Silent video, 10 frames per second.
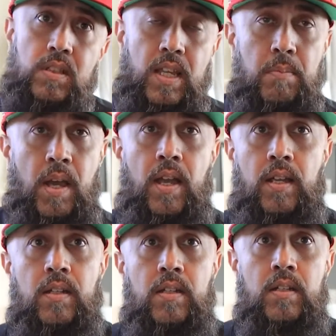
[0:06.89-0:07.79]
Lay
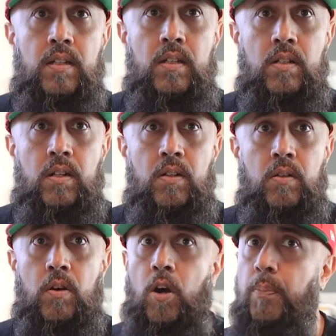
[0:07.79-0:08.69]
back. You
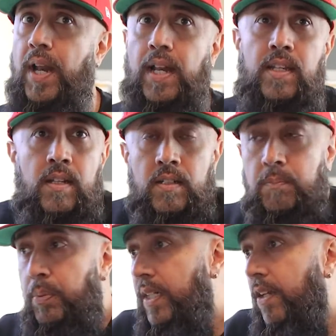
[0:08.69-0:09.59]
know, oh, but I
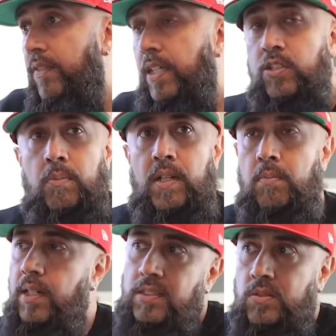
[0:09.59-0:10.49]
didn't, but give that so
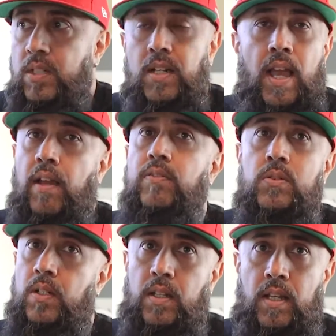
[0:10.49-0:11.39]
many minutes. You didn't have
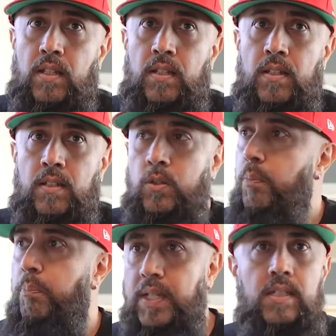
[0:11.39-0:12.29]
to today.
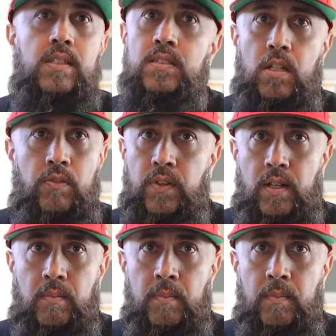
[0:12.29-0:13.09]
Quit beating yourself